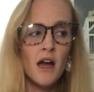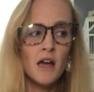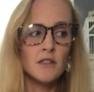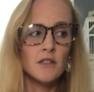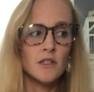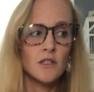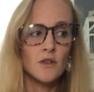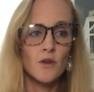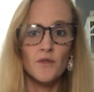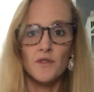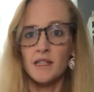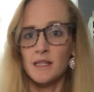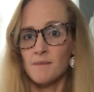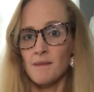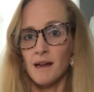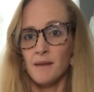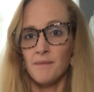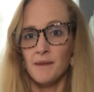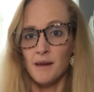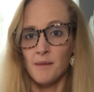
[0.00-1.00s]
And so this
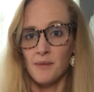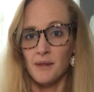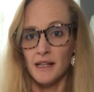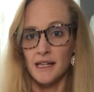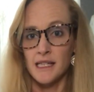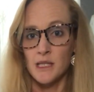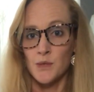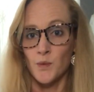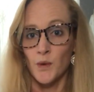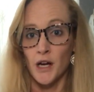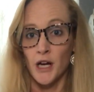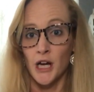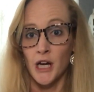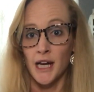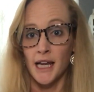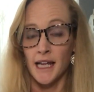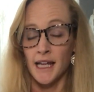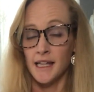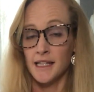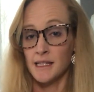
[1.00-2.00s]
might be a place
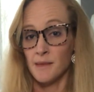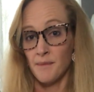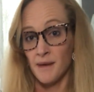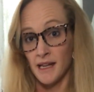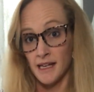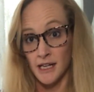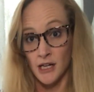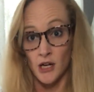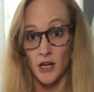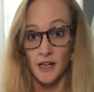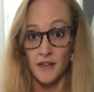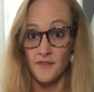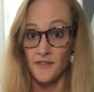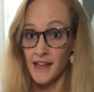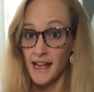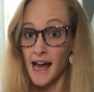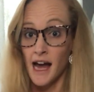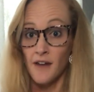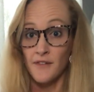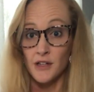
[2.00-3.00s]
where, depending on if
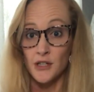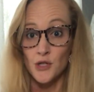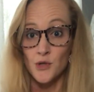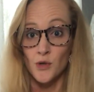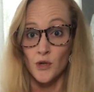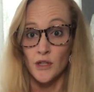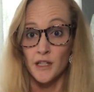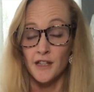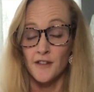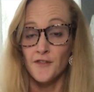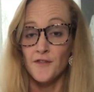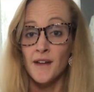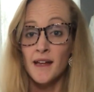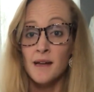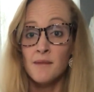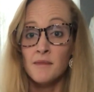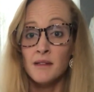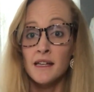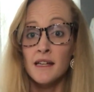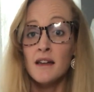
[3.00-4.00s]
they have control in the
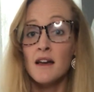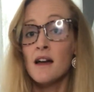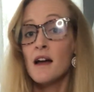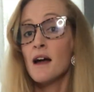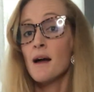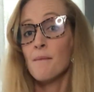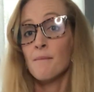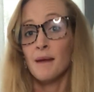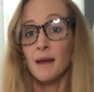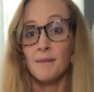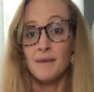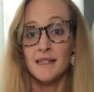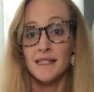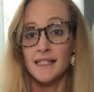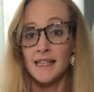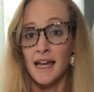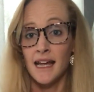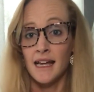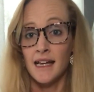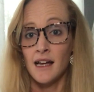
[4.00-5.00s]
family, maybe
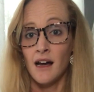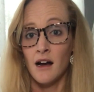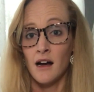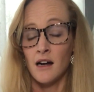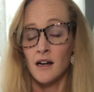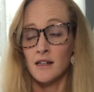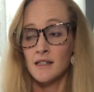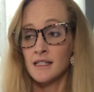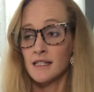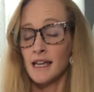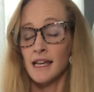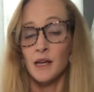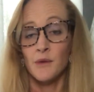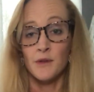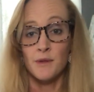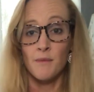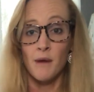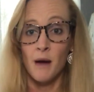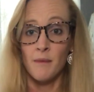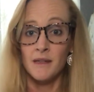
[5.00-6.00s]
saying
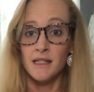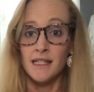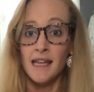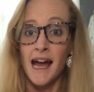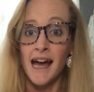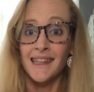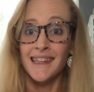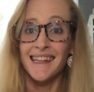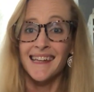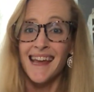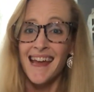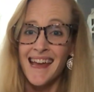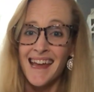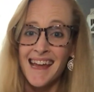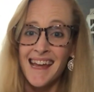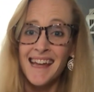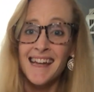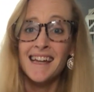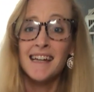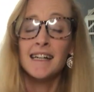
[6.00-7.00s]
with mom and dad, like,
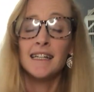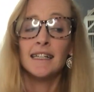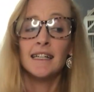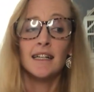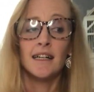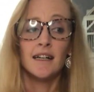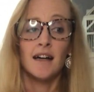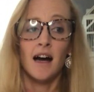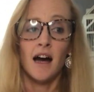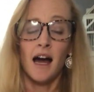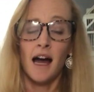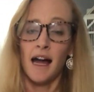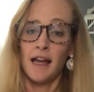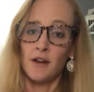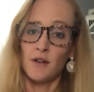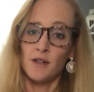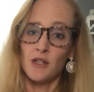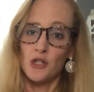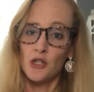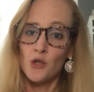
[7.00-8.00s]
hey, I
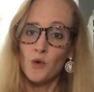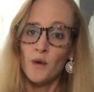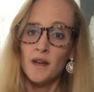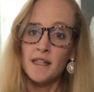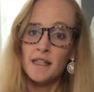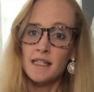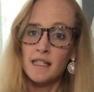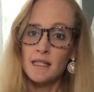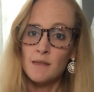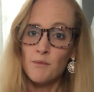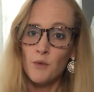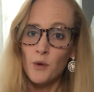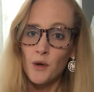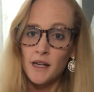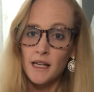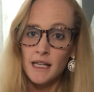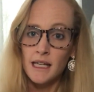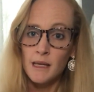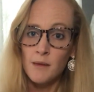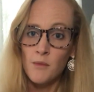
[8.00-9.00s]
don't enjoy this
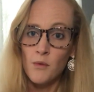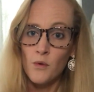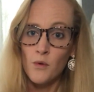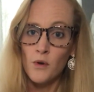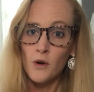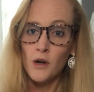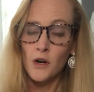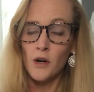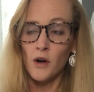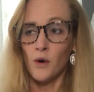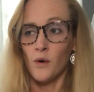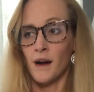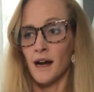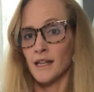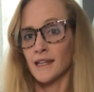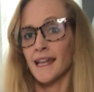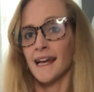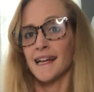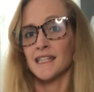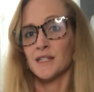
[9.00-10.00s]
sport anymore, or
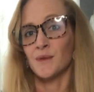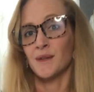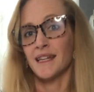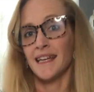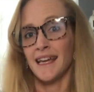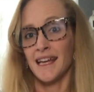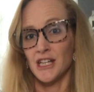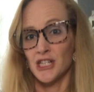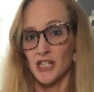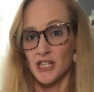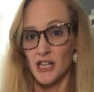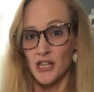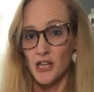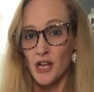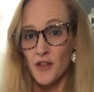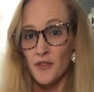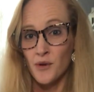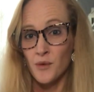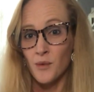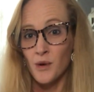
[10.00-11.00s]
I'd like to engage in
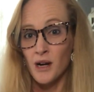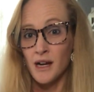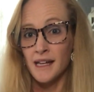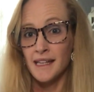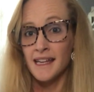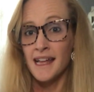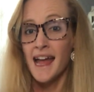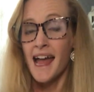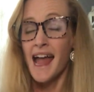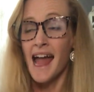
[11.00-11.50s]
another one,